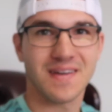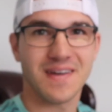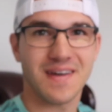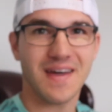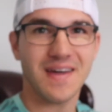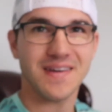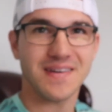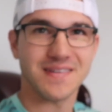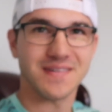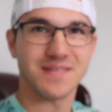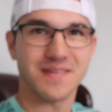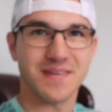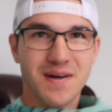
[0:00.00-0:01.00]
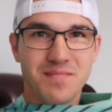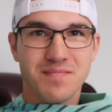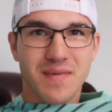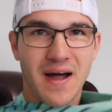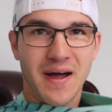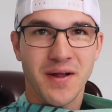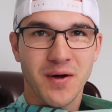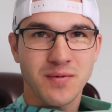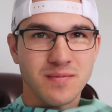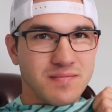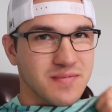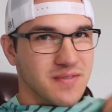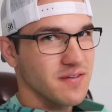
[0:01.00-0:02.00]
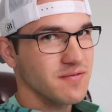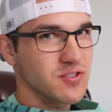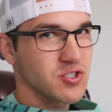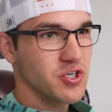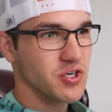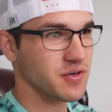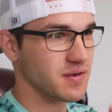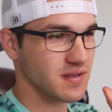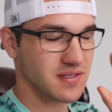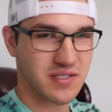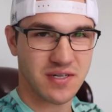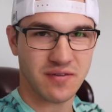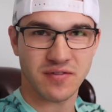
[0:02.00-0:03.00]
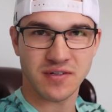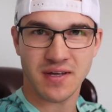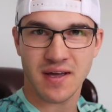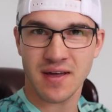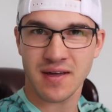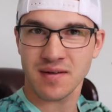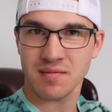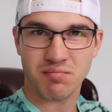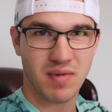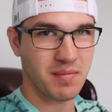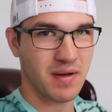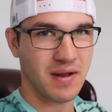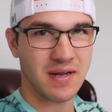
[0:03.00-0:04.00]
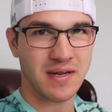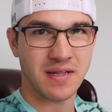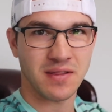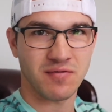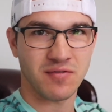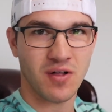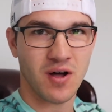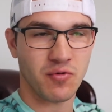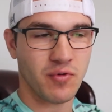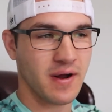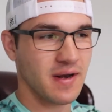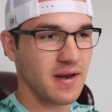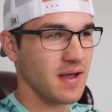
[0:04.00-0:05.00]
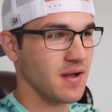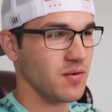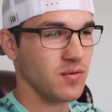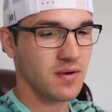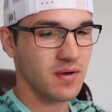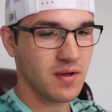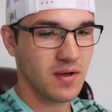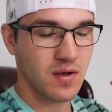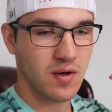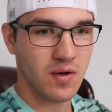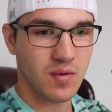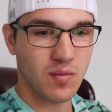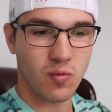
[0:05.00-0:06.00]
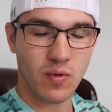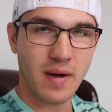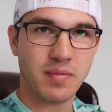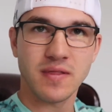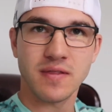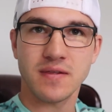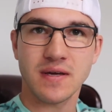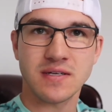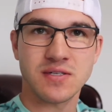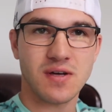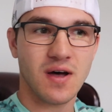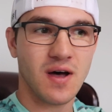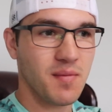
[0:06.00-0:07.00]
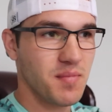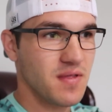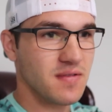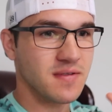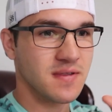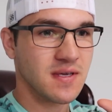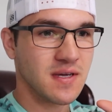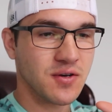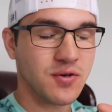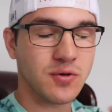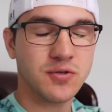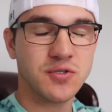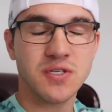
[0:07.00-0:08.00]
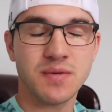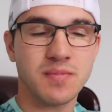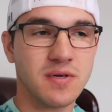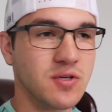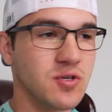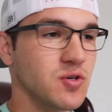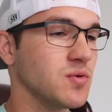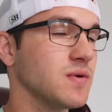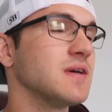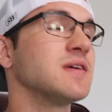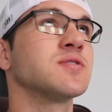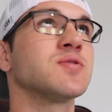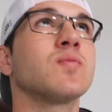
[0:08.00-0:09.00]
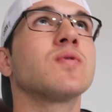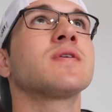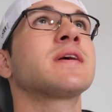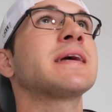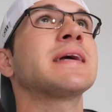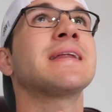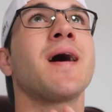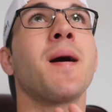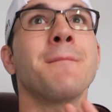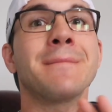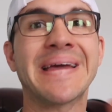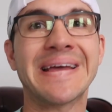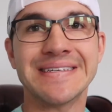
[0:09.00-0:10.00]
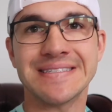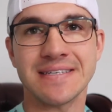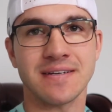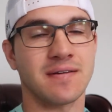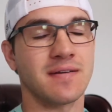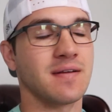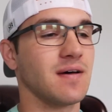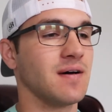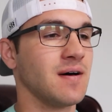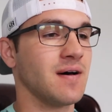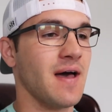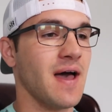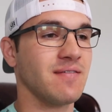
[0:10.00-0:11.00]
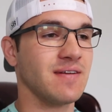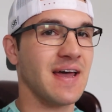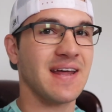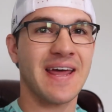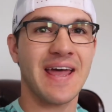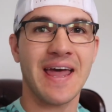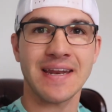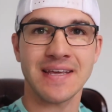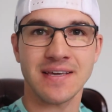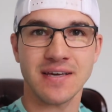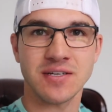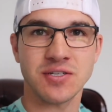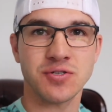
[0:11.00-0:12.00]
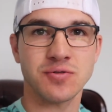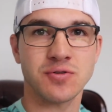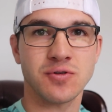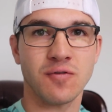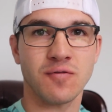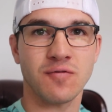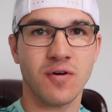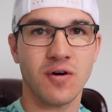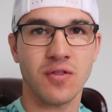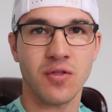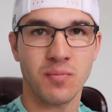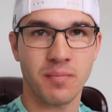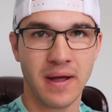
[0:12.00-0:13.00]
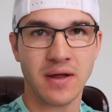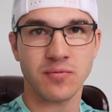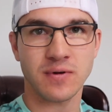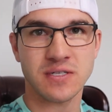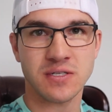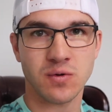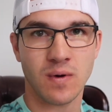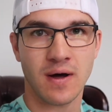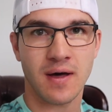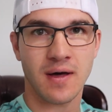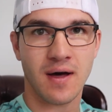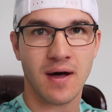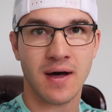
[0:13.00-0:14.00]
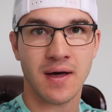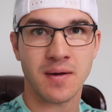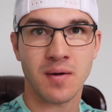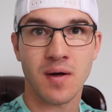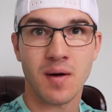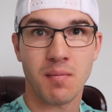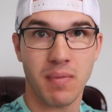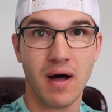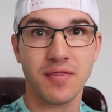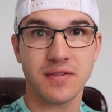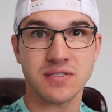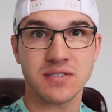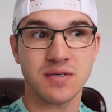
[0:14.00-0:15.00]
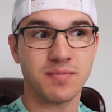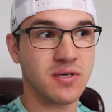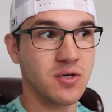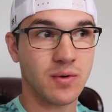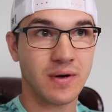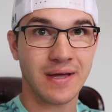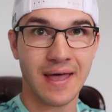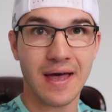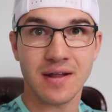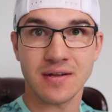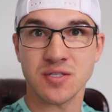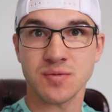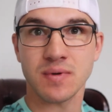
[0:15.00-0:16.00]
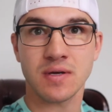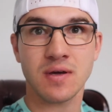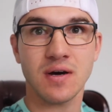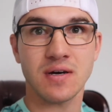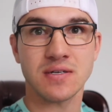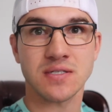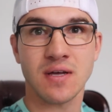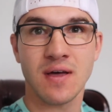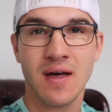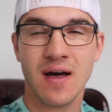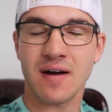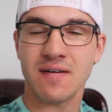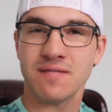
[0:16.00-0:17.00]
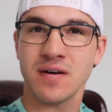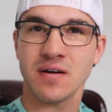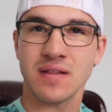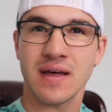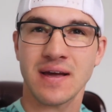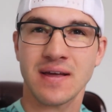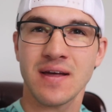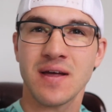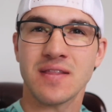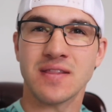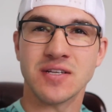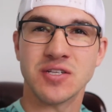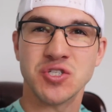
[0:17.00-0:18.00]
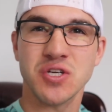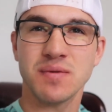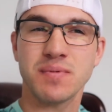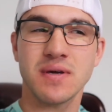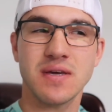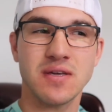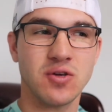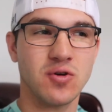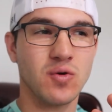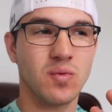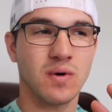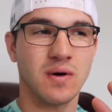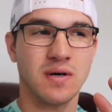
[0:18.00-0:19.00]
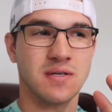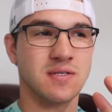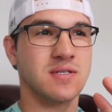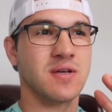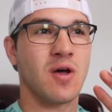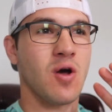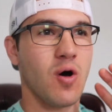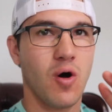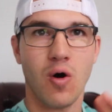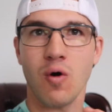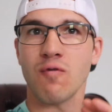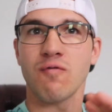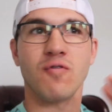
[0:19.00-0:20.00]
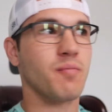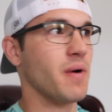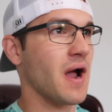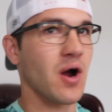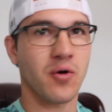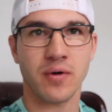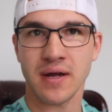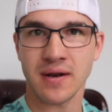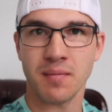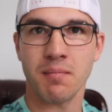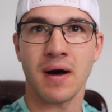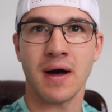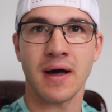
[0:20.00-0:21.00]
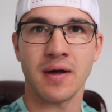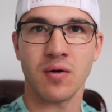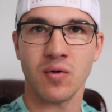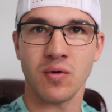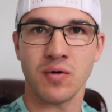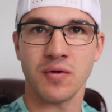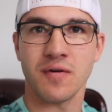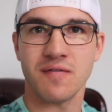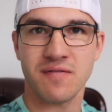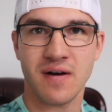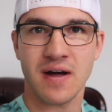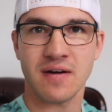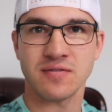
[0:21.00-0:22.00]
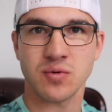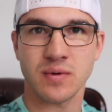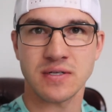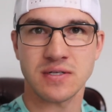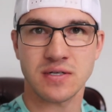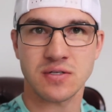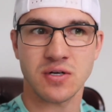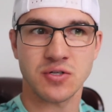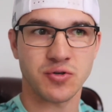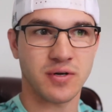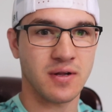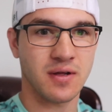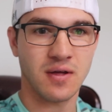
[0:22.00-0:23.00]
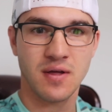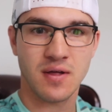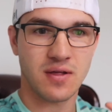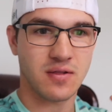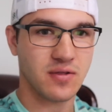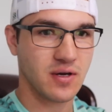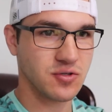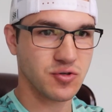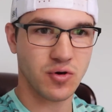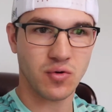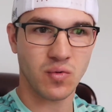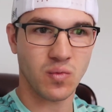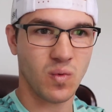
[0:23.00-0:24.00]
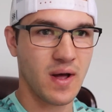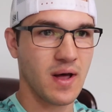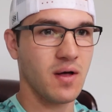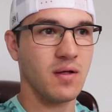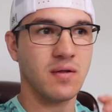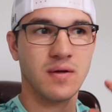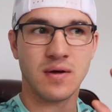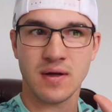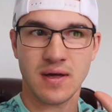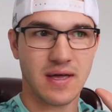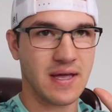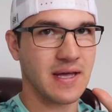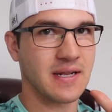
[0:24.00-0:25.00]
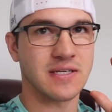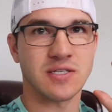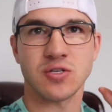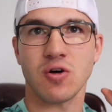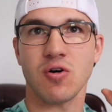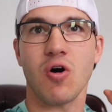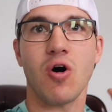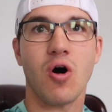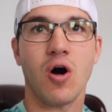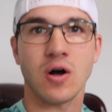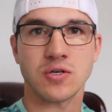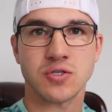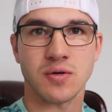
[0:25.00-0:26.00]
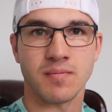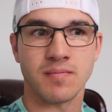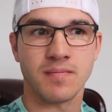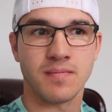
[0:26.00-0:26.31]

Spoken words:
Hey, yep, I know. Different shirt, it's a different day. I'm editing the vlog right now. Wrapping things up. The new CPU is working amazing. I haven't had any issues so far. The main reason why I bought the CPU again is because I felt like the GPU was overpowering my old 2600. Things are going well. It is awesome.